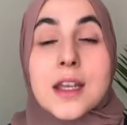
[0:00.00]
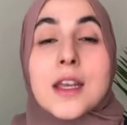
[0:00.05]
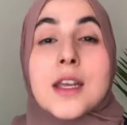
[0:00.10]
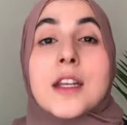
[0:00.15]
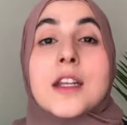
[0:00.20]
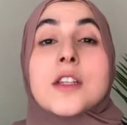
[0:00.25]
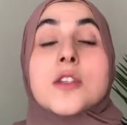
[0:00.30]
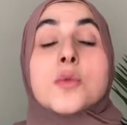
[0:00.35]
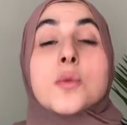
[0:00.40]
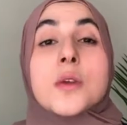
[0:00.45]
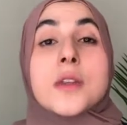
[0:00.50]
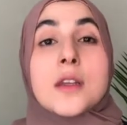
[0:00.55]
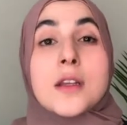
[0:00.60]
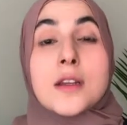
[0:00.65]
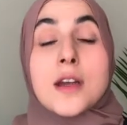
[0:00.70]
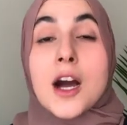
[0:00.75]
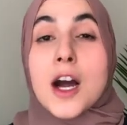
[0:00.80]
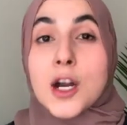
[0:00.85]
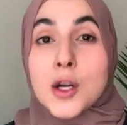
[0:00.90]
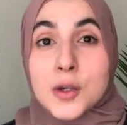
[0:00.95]
It is
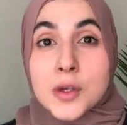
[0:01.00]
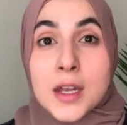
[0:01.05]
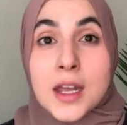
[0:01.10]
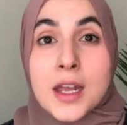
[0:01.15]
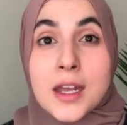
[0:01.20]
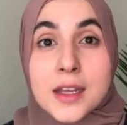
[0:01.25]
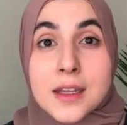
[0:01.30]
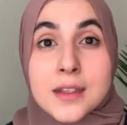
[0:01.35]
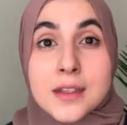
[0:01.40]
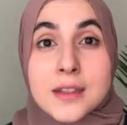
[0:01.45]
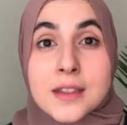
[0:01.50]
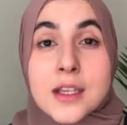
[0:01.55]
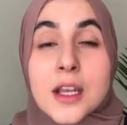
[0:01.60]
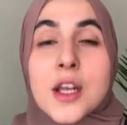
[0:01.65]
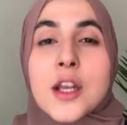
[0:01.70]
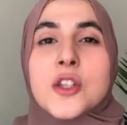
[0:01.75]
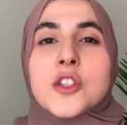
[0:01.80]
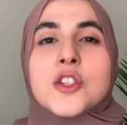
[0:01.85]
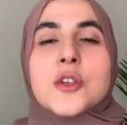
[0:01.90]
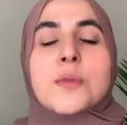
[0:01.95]
within our hands
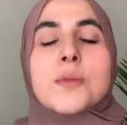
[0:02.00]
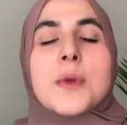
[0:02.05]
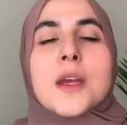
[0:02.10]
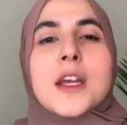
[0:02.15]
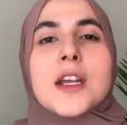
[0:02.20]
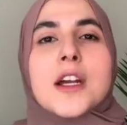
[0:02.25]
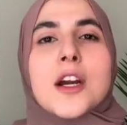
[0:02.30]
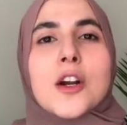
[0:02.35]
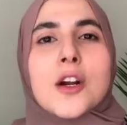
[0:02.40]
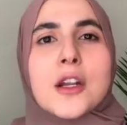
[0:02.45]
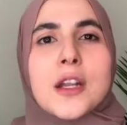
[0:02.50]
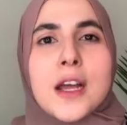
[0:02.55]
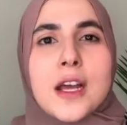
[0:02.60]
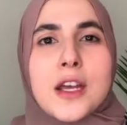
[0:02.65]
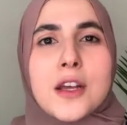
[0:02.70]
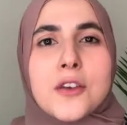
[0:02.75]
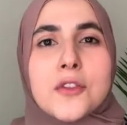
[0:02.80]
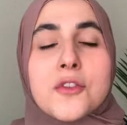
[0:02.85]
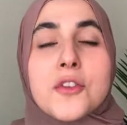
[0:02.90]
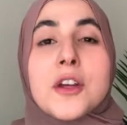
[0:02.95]
to make our
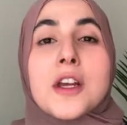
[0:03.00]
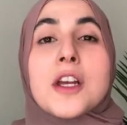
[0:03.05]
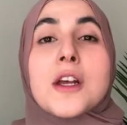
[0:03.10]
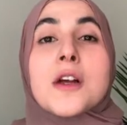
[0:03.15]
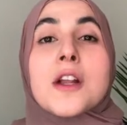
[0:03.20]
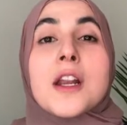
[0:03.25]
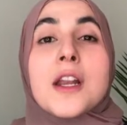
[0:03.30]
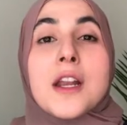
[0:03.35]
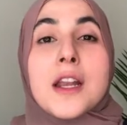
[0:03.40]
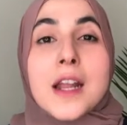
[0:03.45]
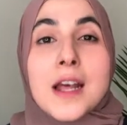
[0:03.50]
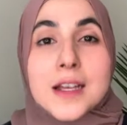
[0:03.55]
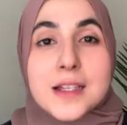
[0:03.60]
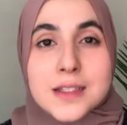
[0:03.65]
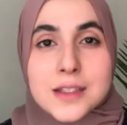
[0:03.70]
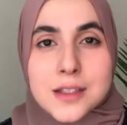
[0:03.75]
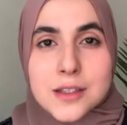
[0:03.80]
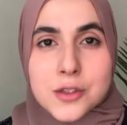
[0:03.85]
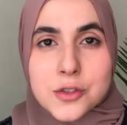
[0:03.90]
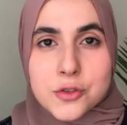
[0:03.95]
life
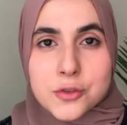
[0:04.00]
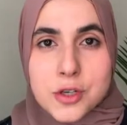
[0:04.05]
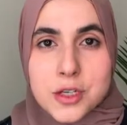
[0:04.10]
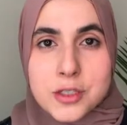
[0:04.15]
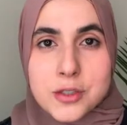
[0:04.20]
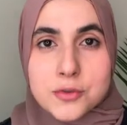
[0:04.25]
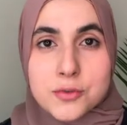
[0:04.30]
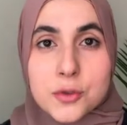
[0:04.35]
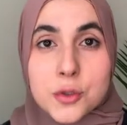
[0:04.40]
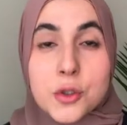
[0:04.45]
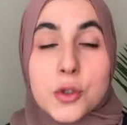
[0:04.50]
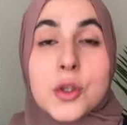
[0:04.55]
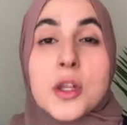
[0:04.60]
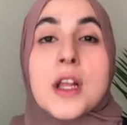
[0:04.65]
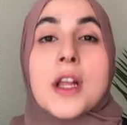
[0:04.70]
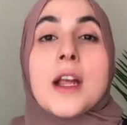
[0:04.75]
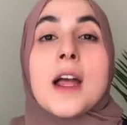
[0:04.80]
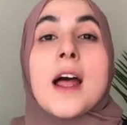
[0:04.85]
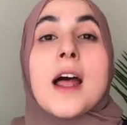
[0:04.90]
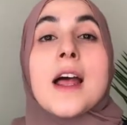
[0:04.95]
less stressful
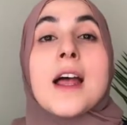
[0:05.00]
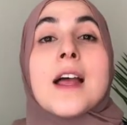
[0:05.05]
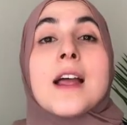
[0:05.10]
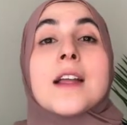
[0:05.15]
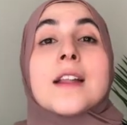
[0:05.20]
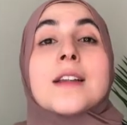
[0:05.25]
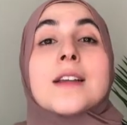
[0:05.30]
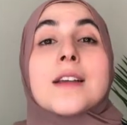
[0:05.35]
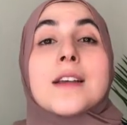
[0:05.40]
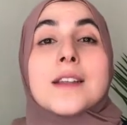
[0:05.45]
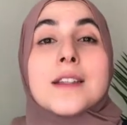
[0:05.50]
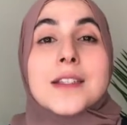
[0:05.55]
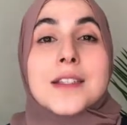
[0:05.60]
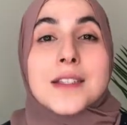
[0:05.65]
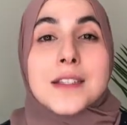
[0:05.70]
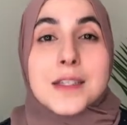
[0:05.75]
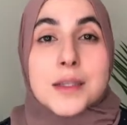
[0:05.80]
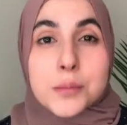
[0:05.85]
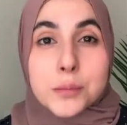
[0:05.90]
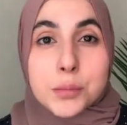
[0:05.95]
and
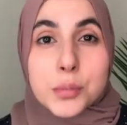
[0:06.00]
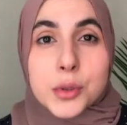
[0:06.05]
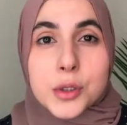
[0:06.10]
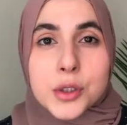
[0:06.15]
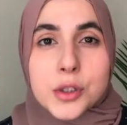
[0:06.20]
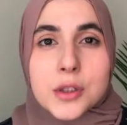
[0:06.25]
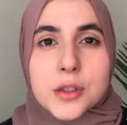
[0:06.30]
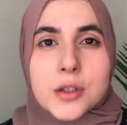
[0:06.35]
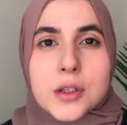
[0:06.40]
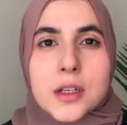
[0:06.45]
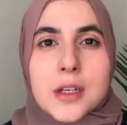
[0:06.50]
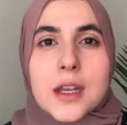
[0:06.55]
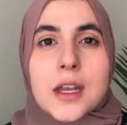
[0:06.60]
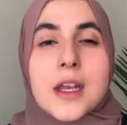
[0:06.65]
simpler.